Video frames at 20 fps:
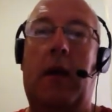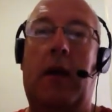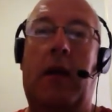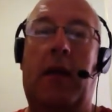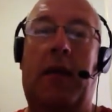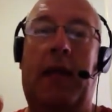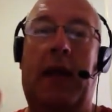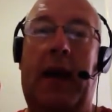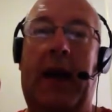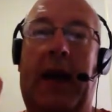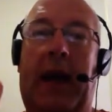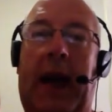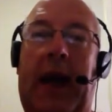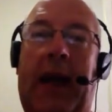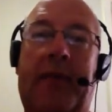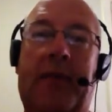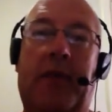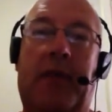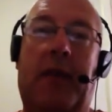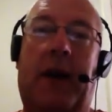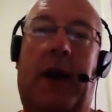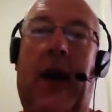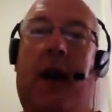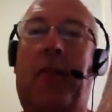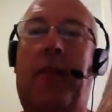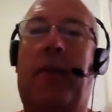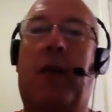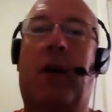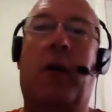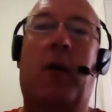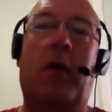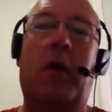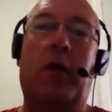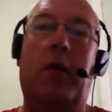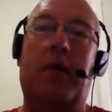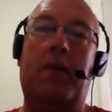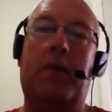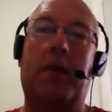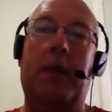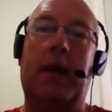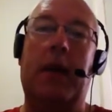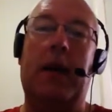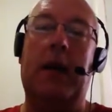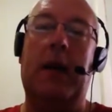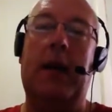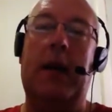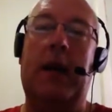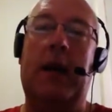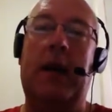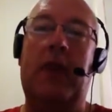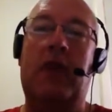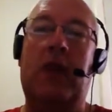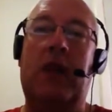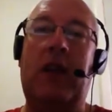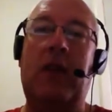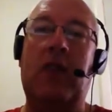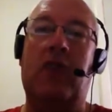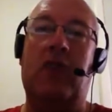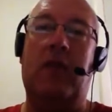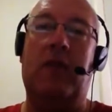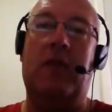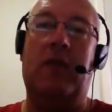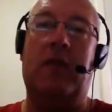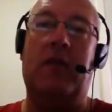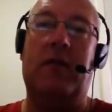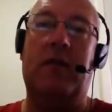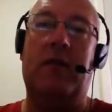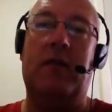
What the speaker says: Then after the half hour, it changes.